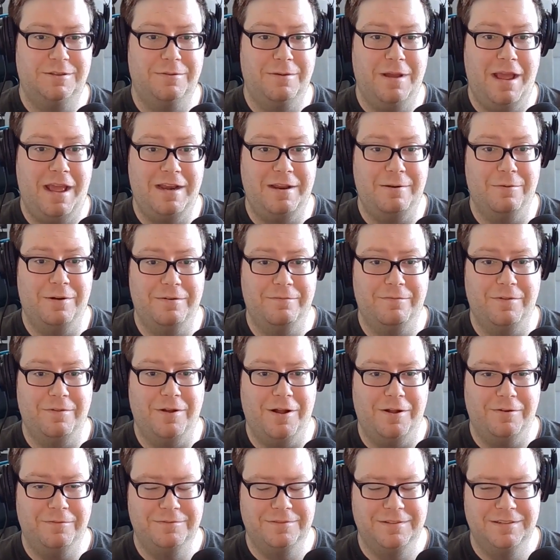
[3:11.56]
anyone
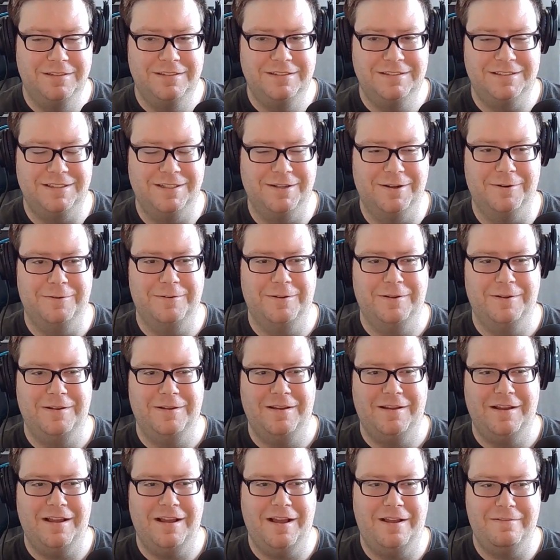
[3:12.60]
involved. So
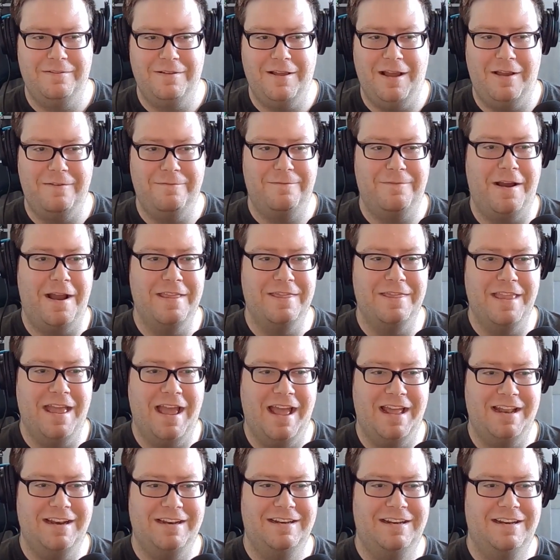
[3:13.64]
I find
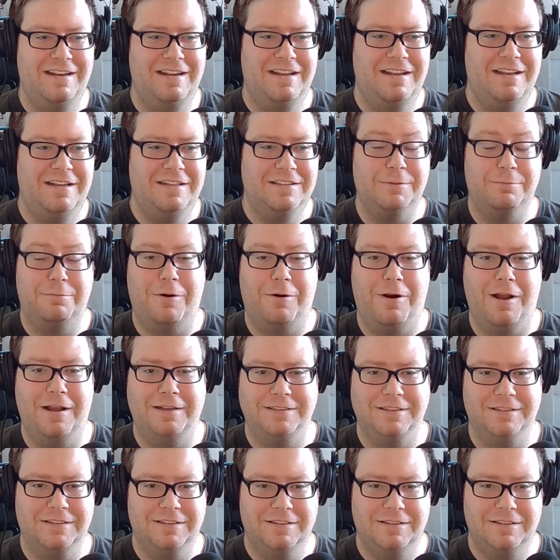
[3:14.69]
that
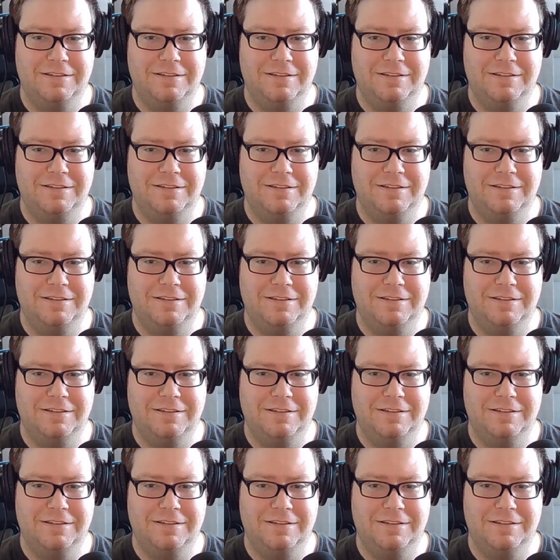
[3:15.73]
surprising.